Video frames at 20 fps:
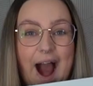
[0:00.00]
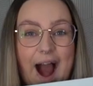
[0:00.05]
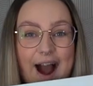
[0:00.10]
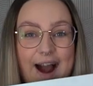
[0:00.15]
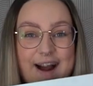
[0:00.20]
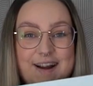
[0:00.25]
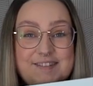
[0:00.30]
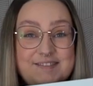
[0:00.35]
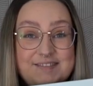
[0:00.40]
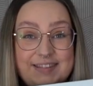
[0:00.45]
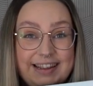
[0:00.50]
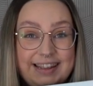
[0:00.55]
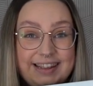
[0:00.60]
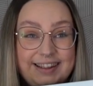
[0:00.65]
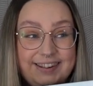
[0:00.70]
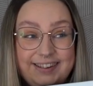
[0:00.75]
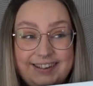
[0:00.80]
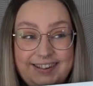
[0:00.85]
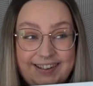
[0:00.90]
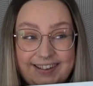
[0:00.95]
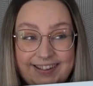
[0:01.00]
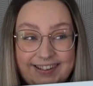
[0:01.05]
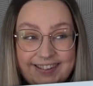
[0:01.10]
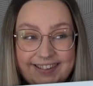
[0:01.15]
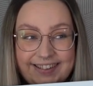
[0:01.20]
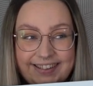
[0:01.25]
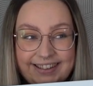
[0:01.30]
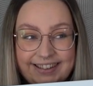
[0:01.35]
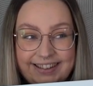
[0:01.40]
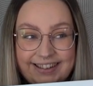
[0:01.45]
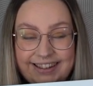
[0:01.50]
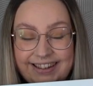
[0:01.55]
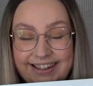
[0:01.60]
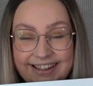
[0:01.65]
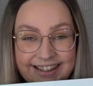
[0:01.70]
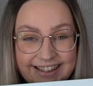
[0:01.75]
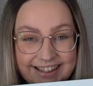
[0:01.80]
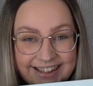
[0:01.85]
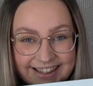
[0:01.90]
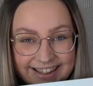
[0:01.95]
Oh my God.
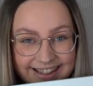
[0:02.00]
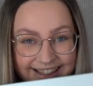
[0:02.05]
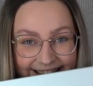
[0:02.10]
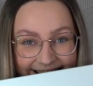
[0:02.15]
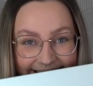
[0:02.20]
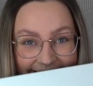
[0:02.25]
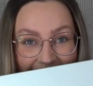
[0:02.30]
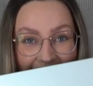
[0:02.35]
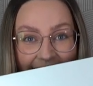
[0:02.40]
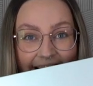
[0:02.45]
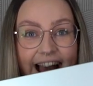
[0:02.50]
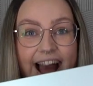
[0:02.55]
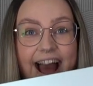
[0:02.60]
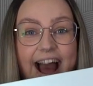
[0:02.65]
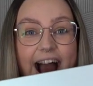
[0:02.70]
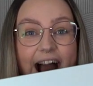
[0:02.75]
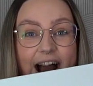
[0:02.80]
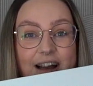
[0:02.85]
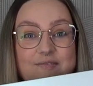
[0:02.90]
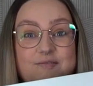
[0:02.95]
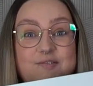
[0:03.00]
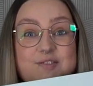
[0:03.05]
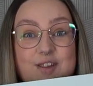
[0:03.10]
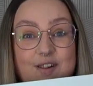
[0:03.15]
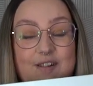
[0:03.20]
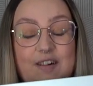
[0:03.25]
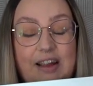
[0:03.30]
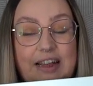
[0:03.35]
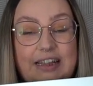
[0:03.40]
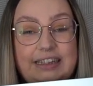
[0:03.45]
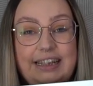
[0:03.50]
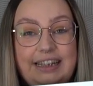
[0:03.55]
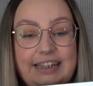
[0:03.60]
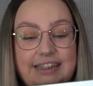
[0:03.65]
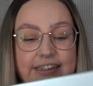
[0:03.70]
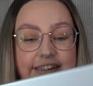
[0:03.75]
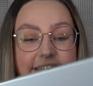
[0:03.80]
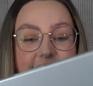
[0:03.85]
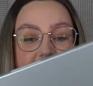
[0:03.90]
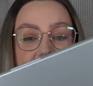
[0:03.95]
I'm so
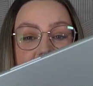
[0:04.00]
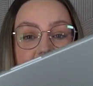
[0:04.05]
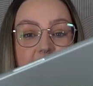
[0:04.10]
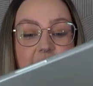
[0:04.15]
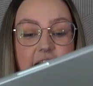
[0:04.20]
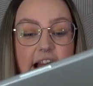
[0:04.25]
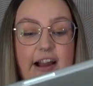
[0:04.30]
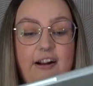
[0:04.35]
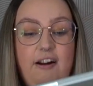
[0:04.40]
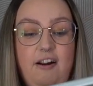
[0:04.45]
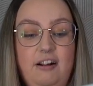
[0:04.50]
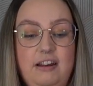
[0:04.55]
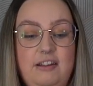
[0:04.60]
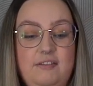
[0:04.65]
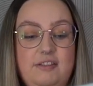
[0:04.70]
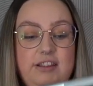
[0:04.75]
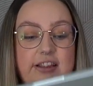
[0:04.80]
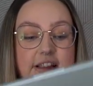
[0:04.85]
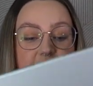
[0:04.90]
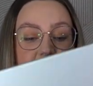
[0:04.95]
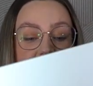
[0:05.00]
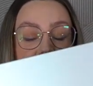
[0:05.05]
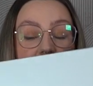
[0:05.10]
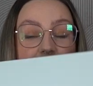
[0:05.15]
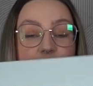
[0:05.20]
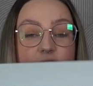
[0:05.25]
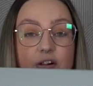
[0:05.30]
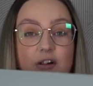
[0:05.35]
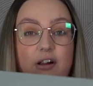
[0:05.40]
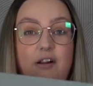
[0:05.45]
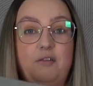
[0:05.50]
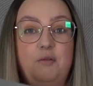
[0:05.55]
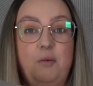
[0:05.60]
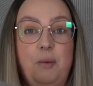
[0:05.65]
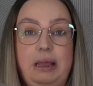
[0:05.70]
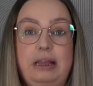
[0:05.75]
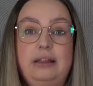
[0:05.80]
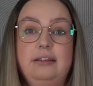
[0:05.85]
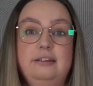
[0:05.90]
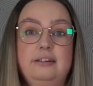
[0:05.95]
excited. I can't even tell you how long I've
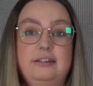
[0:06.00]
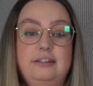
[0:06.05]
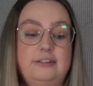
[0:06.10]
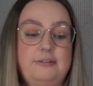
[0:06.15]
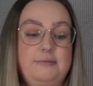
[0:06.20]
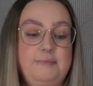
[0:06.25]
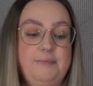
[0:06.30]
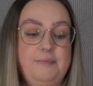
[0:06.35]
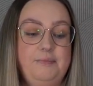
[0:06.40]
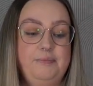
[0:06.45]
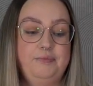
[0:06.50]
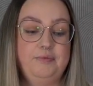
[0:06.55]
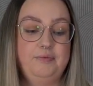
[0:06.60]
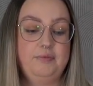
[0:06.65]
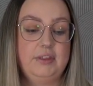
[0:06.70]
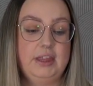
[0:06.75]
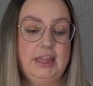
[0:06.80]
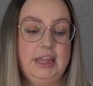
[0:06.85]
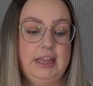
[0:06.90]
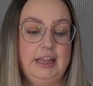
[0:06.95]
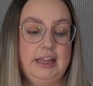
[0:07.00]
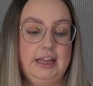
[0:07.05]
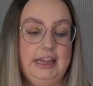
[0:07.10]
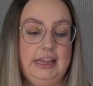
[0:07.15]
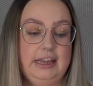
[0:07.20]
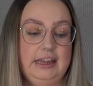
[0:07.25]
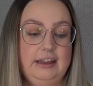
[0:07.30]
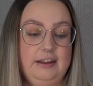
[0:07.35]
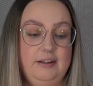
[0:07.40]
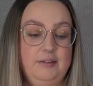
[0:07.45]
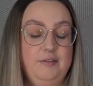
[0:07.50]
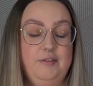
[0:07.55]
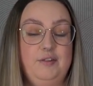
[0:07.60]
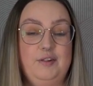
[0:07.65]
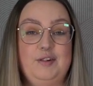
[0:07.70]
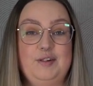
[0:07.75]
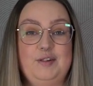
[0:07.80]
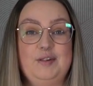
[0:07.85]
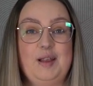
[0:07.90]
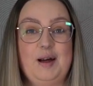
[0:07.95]
waited for
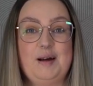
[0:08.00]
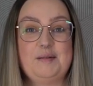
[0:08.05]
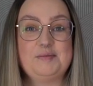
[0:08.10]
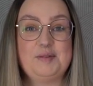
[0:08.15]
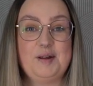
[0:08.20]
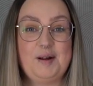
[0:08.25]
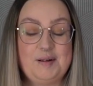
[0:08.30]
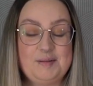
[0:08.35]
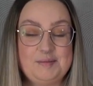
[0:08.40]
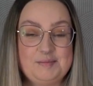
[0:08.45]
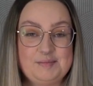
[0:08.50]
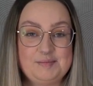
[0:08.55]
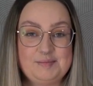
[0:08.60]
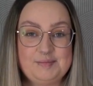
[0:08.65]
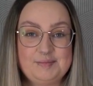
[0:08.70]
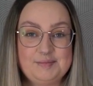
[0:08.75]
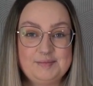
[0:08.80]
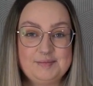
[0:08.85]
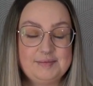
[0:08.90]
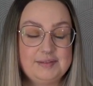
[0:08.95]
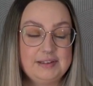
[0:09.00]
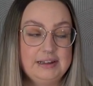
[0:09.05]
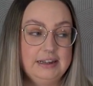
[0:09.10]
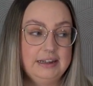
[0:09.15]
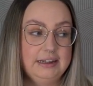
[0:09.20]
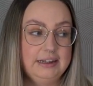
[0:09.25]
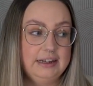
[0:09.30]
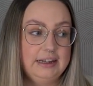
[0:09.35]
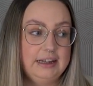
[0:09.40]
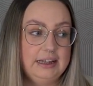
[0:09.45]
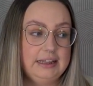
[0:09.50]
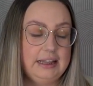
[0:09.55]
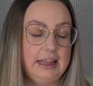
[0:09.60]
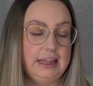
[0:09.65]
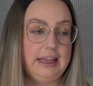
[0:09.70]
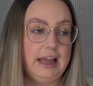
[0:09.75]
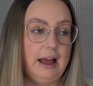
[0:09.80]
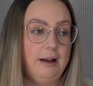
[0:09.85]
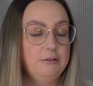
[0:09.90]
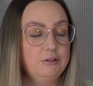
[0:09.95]
a new laptop.
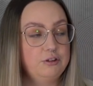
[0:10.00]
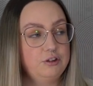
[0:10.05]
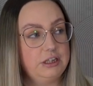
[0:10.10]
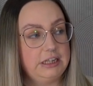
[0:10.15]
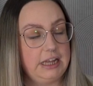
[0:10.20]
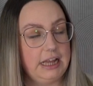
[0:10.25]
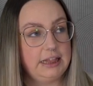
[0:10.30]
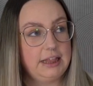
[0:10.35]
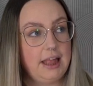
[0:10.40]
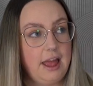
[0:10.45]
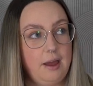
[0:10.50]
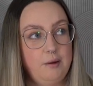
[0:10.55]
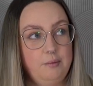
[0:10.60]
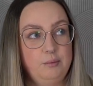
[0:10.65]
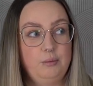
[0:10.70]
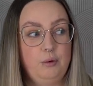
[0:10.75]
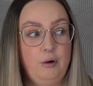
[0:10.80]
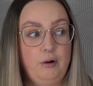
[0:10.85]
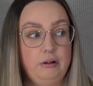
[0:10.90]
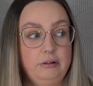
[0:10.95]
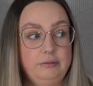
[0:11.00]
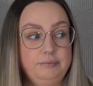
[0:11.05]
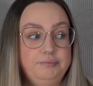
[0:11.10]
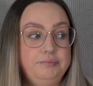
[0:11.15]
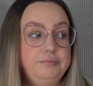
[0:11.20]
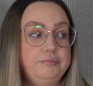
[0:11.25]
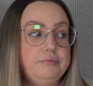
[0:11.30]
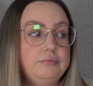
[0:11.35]
Like, I was gonna get the M1